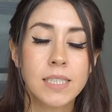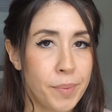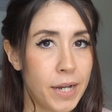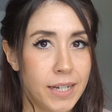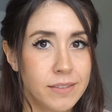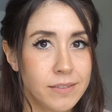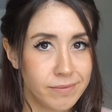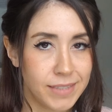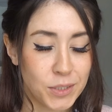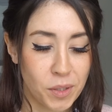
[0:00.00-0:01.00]
but
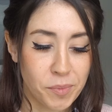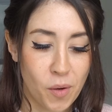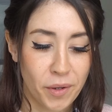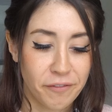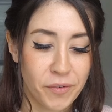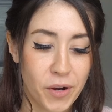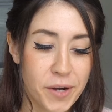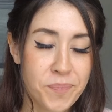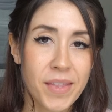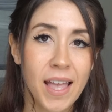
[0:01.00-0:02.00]
that's what I'm going
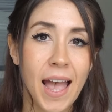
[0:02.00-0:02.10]
for.